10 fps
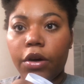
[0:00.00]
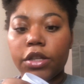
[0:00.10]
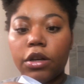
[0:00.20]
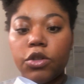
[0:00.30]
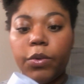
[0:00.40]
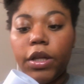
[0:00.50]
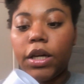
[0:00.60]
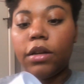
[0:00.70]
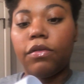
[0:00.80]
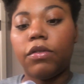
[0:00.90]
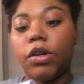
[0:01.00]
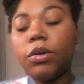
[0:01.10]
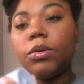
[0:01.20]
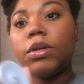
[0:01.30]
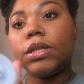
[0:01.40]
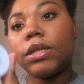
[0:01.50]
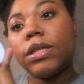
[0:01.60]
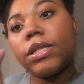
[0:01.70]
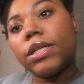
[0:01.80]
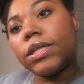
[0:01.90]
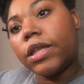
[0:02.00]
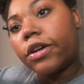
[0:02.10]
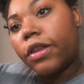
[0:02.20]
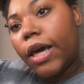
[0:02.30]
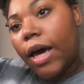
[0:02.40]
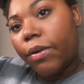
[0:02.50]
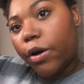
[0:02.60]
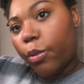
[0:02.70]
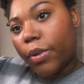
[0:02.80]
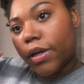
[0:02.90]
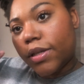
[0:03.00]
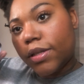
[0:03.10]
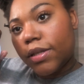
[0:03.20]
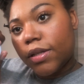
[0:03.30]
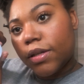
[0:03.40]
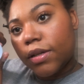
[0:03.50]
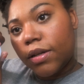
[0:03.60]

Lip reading: Okay, so I was really confused. This is literally how it opens.